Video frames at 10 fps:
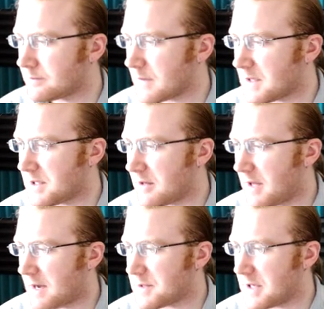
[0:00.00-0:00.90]
I still have the
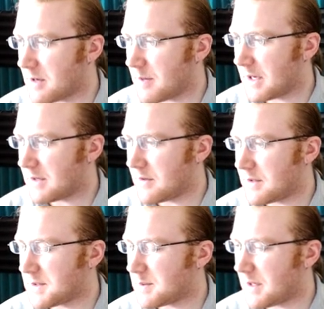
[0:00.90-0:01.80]
option to come back and do
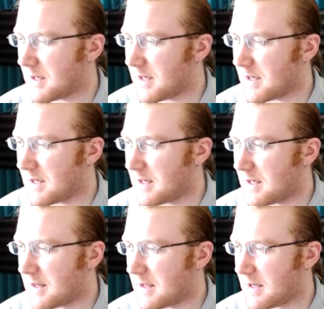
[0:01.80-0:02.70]
this, but I
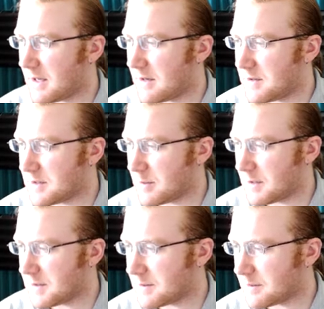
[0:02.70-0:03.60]
think I gotta do something with
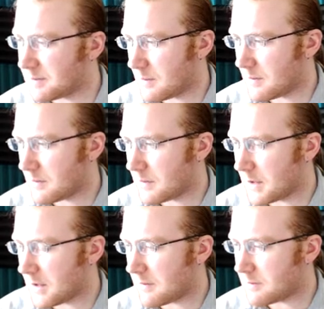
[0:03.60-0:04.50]
this.
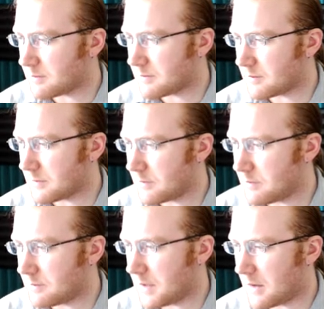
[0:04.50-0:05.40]
Like,
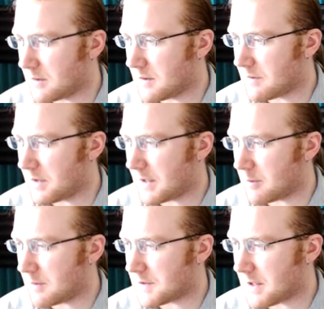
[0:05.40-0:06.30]
I feel like the
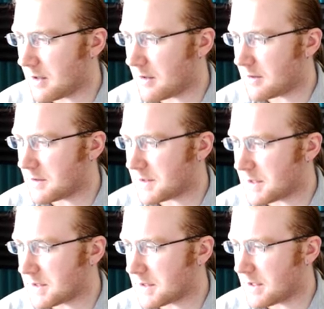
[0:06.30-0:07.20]
move's here. Does
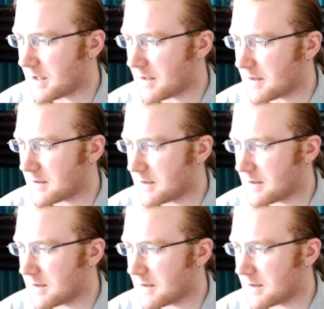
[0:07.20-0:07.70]
this cut?